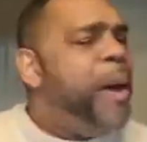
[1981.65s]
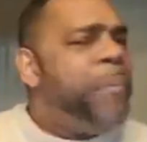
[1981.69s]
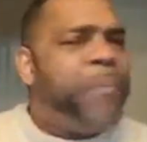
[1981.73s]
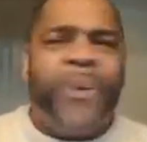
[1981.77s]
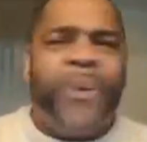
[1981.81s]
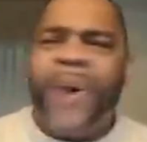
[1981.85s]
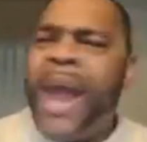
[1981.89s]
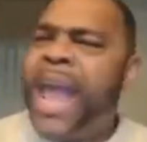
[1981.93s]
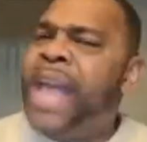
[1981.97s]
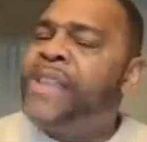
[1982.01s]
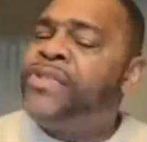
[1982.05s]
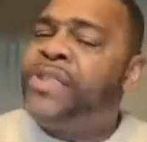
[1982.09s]

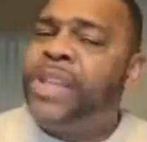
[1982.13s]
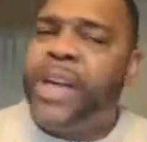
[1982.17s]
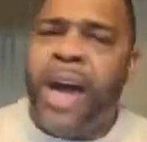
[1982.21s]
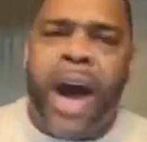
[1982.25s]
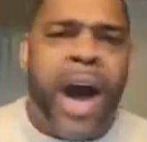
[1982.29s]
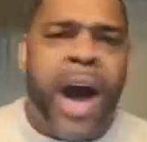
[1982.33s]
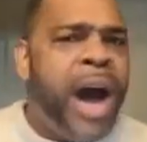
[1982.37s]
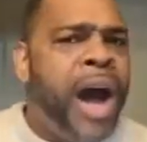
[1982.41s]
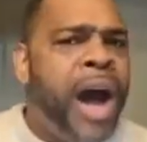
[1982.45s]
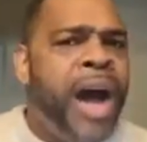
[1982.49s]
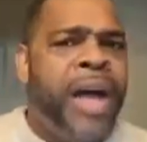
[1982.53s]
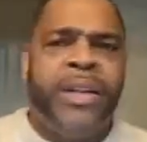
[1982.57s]
Praise
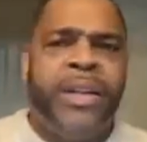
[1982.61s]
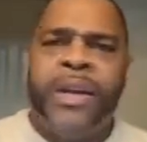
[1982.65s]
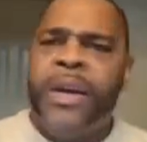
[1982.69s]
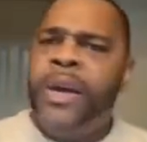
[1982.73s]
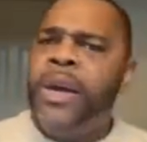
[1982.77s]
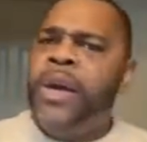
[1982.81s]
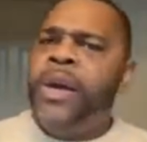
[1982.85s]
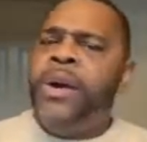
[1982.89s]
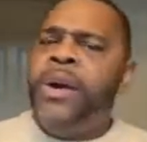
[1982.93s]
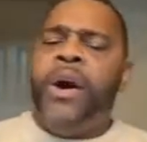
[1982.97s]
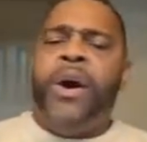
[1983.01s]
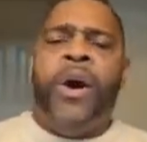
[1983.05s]
God.
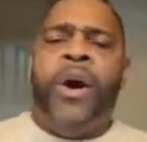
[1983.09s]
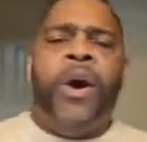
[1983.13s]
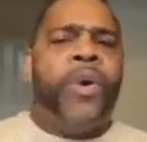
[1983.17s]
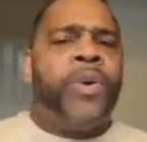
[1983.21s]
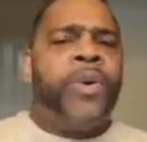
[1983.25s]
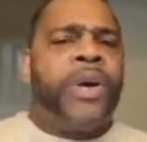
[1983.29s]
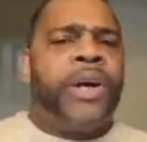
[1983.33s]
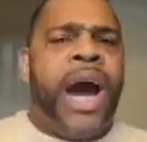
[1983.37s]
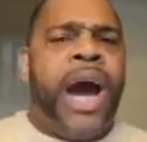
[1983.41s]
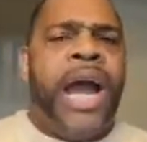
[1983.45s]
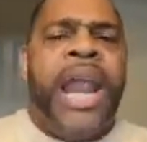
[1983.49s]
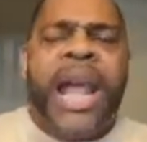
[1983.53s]

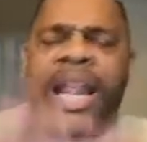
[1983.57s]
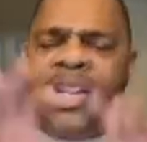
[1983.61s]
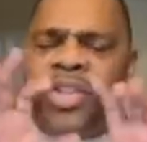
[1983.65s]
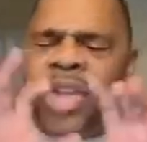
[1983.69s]
Oh God.